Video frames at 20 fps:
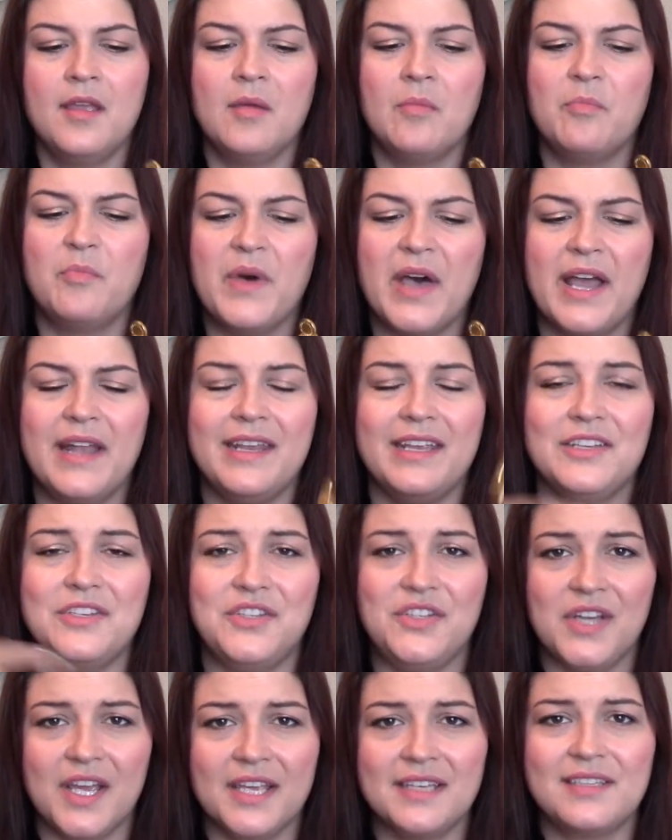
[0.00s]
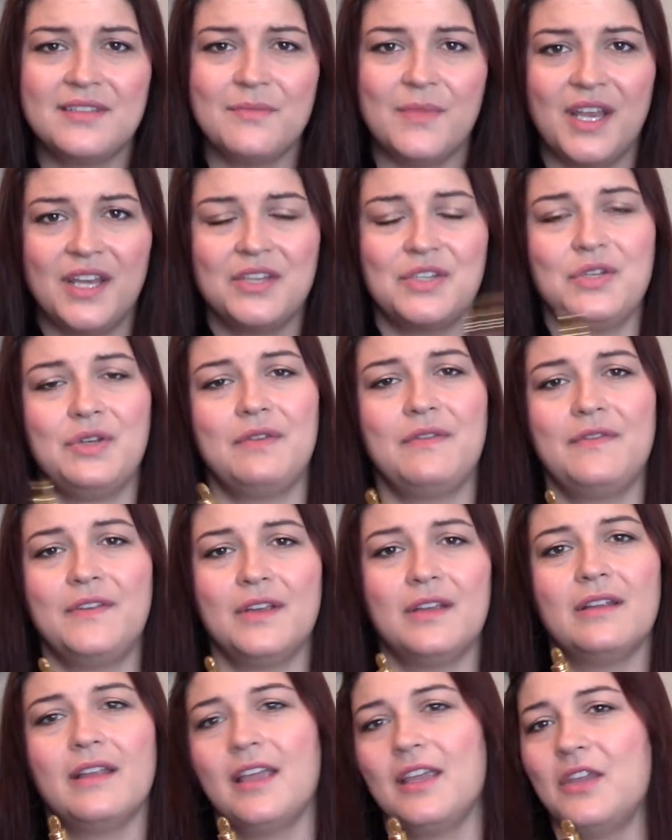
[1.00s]
but it just makes you
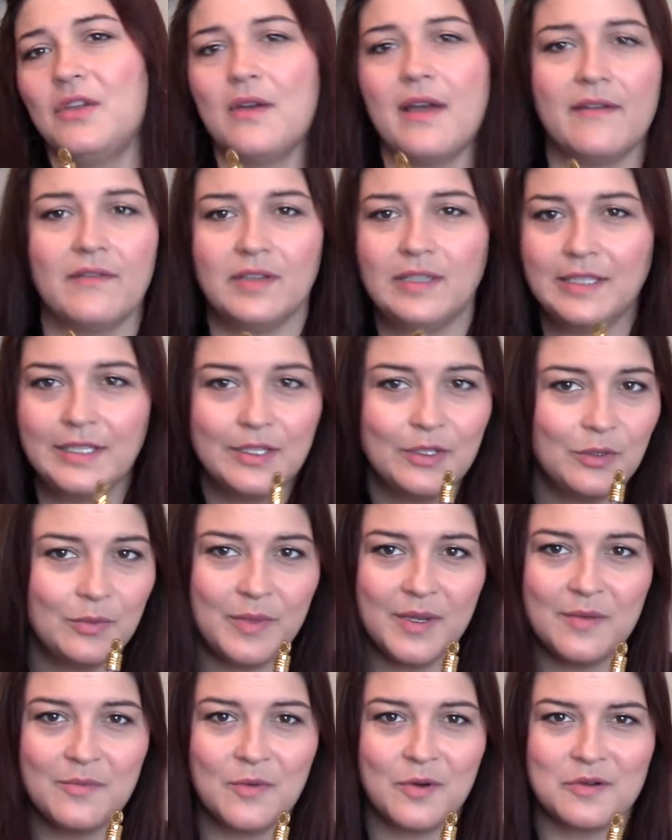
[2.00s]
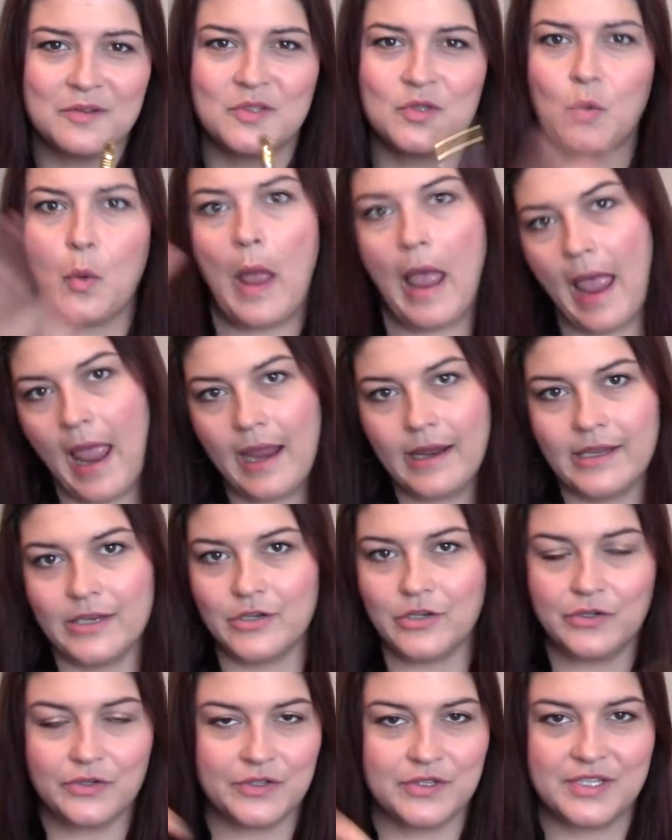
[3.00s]
feel like you have a little bit more swag
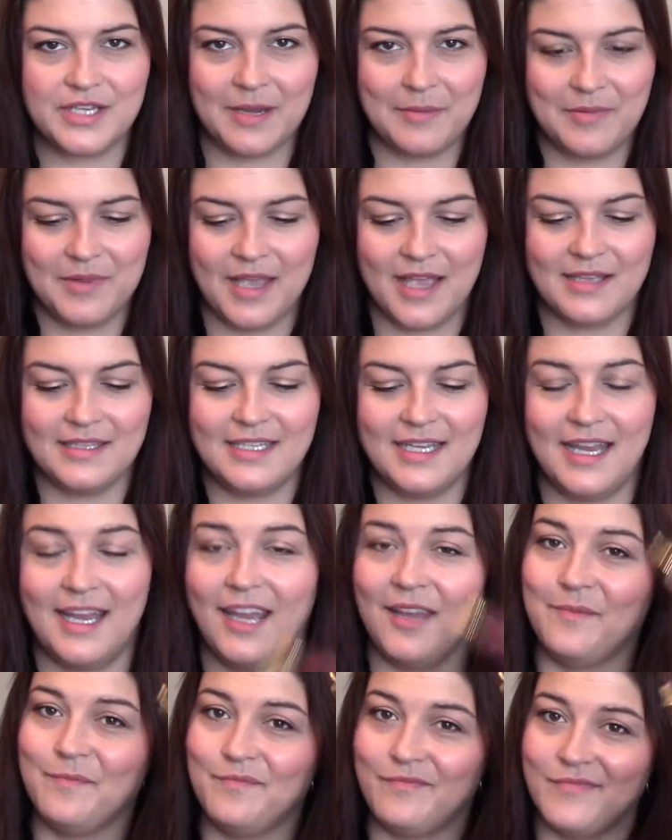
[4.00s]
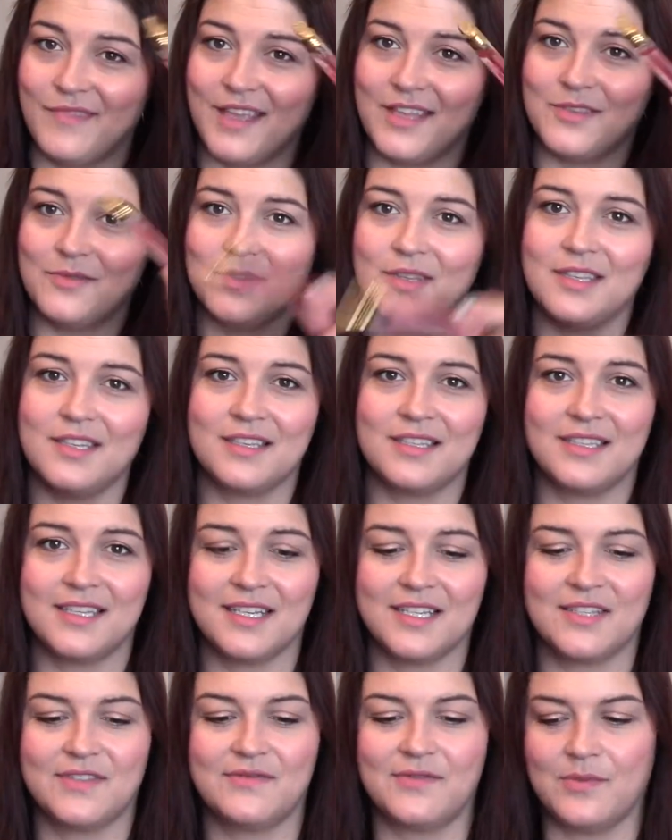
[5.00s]
in your step that day. That's what this
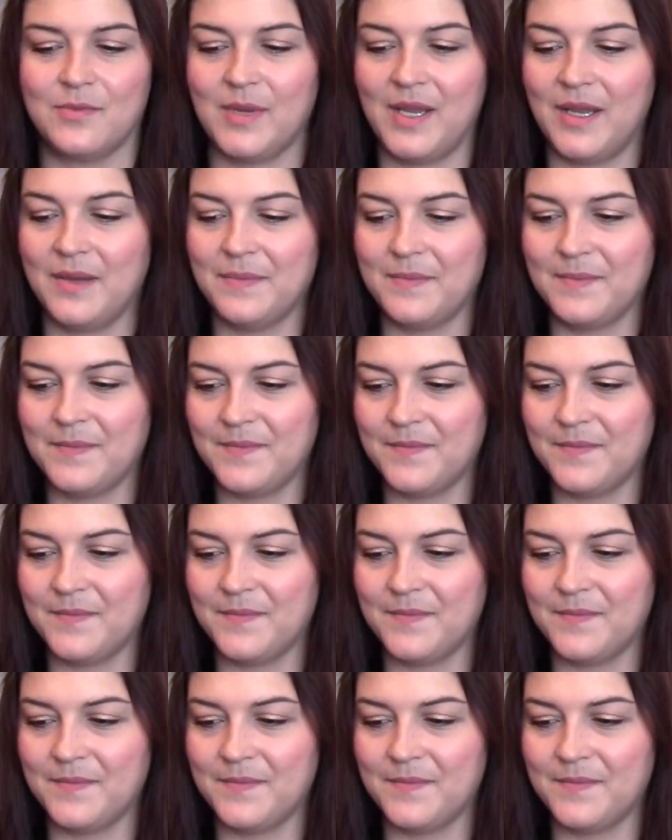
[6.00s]
does for me.